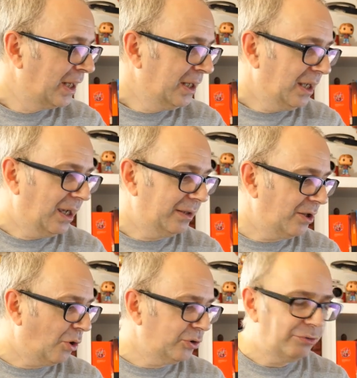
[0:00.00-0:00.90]
Uh,
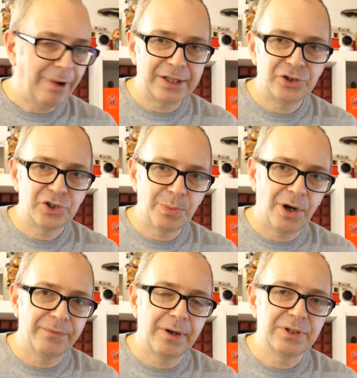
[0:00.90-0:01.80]
the Honor range of
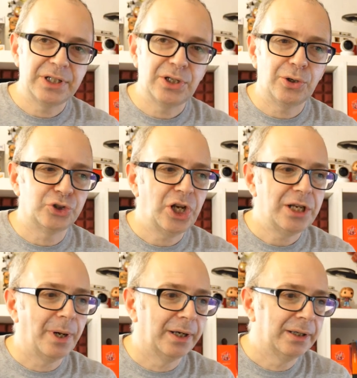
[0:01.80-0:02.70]
smartphones is a lot
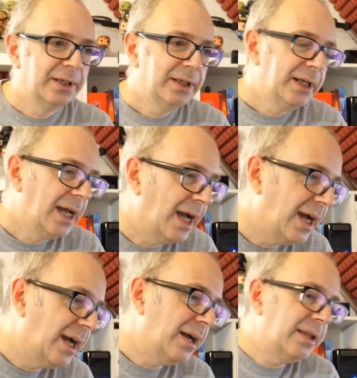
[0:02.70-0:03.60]
cheaper.
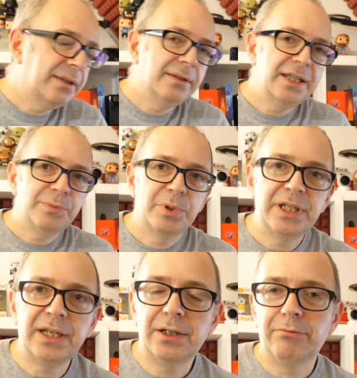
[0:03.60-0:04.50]
Uh, this
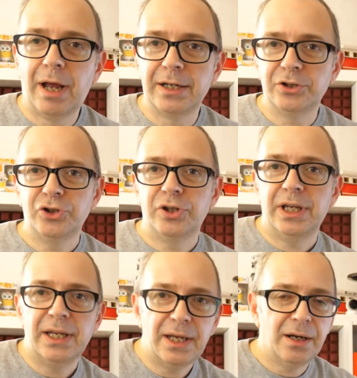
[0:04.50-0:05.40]
particular range,
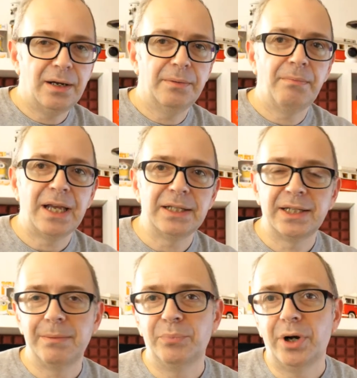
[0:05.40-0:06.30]
the uh, Mate
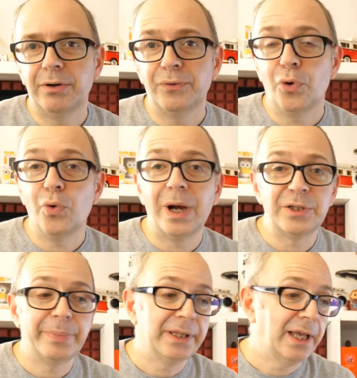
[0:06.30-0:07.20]
ten Pro, have always been their